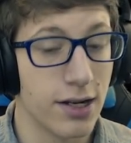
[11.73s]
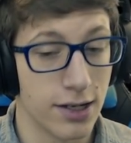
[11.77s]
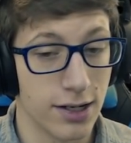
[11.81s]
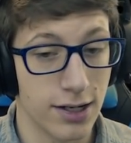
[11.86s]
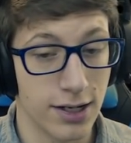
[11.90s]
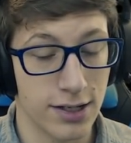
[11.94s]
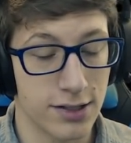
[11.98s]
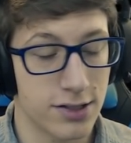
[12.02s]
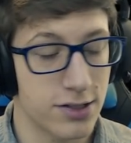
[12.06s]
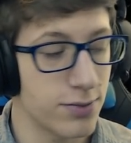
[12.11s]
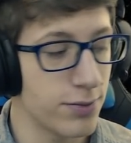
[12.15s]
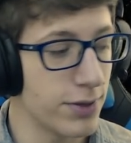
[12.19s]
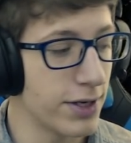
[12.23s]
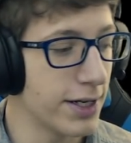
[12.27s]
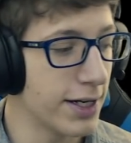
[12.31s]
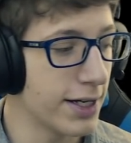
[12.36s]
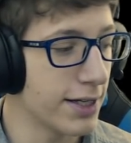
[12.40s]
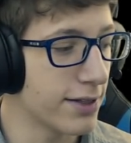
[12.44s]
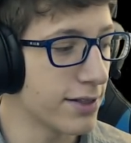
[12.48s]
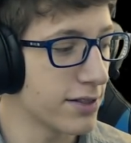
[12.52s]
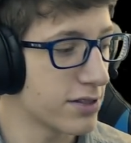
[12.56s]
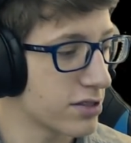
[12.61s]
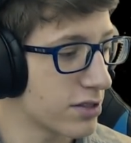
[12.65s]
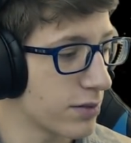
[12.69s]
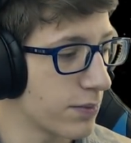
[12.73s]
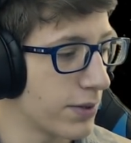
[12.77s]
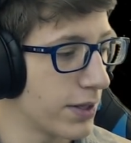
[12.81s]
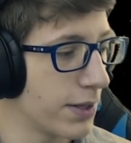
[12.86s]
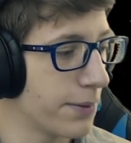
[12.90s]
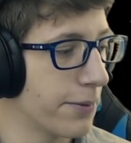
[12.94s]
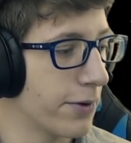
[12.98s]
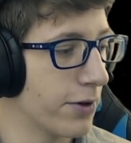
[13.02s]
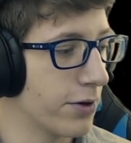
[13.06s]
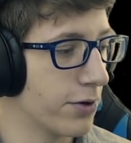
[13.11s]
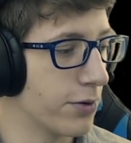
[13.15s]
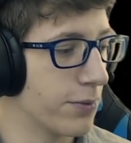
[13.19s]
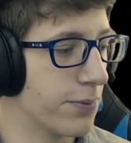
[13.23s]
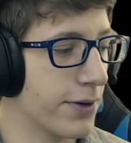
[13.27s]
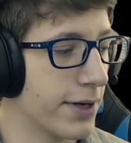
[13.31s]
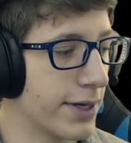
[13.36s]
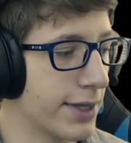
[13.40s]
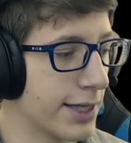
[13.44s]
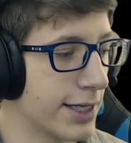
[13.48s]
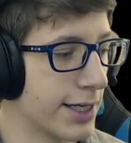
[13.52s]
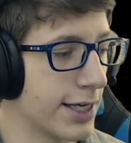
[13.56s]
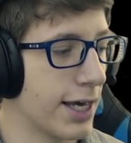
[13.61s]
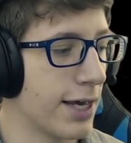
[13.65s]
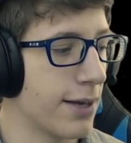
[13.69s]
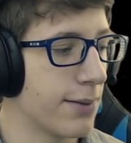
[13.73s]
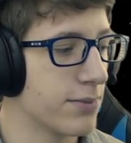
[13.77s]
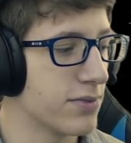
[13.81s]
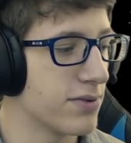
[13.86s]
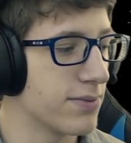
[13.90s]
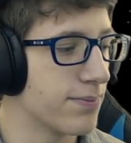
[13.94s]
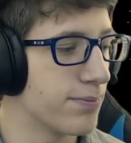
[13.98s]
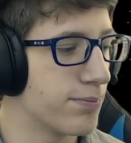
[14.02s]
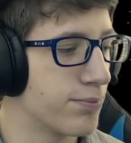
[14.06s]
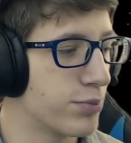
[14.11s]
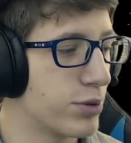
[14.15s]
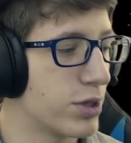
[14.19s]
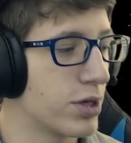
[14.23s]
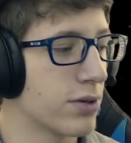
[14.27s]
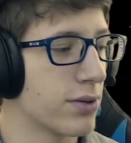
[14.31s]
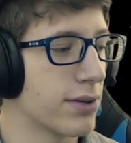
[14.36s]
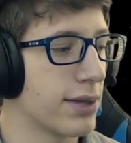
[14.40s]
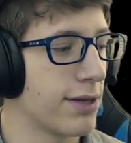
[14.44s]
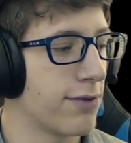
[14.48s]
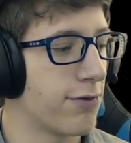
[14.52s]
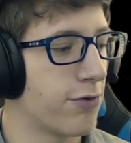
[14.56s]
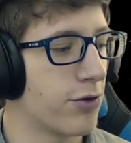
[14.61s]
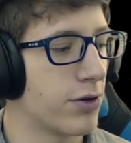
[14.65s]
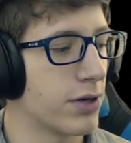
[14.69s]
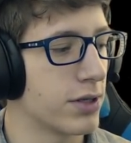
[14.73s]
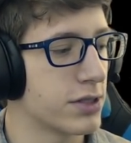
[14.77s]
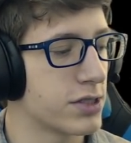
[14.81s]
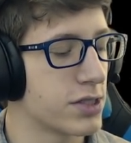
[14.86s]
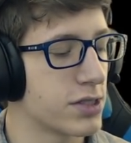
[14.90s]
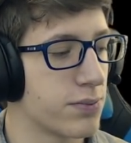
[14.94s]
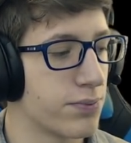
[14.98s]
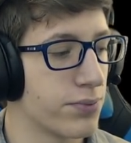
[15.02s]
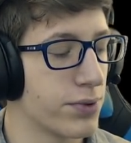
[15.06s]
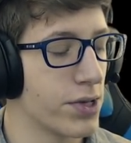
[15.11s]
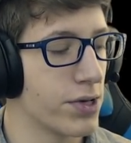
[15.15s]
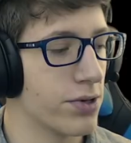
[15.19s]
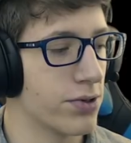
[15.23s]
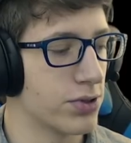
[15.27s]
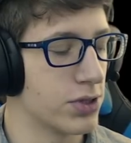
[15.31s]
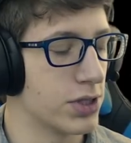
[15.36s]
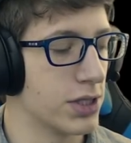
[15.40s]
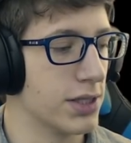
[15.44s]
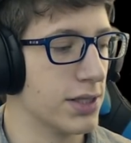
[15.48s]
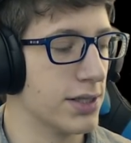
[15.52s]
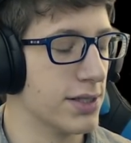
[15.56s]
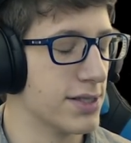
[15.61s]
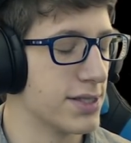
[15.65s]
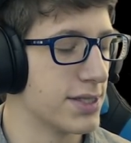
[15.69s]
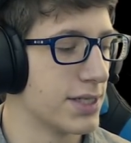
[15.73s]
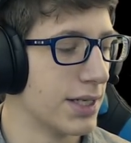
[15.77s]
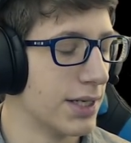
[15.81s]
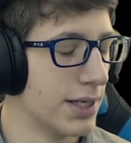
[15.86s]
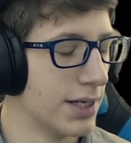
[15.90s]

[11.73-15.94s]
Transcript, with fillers: It's meaningless to people who play the game purely for explosions.